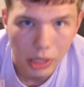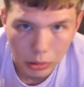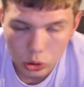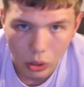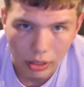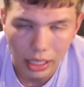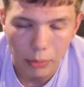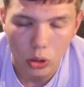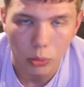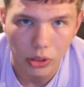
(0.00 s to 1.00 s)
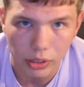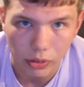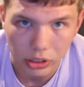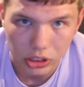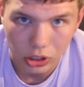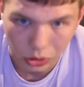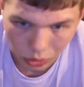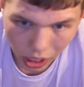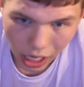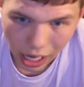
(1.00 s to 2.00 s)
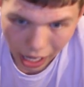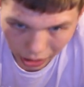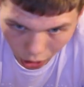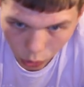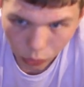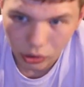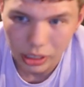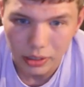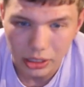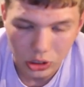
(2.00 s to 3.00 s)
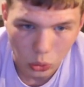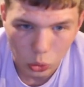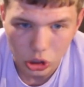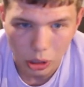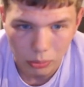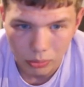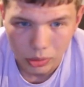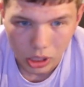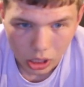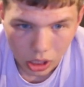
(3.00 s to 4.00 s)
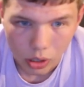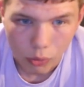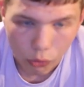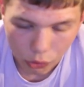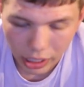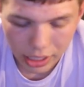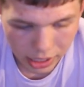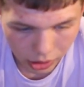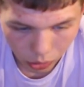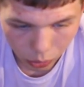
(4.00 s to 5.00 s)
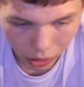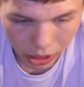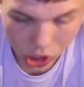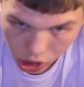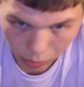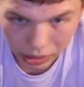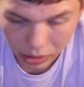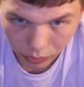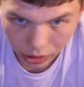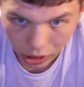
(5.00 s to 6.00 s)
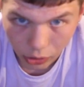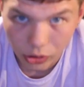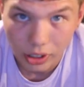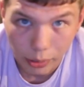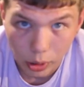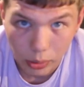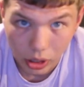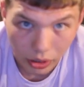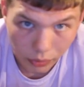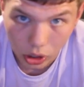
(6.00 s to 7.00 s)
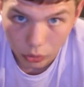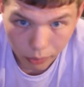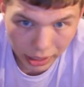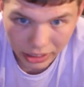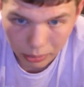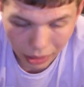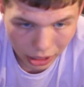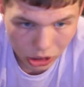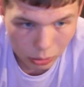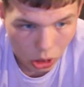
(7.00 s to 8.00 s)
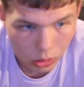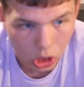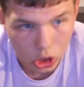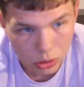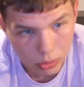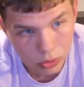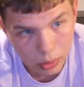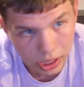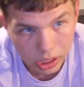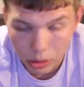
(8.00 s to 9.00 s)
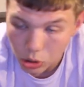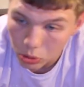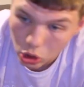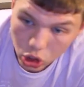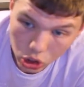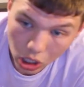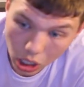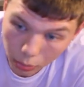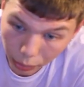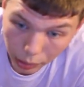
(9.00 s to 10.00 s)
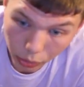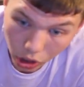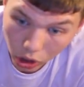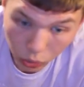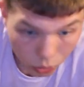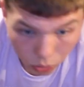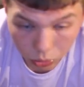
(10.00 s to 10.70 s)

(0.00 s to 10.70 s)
be able to sort out the laptop thing very soon, and hopefully install some free editing software just to make some videos. So at the moment, I kind of mix and match. Sometimes I use Movie Maker, sometimes I use Premiere Pro.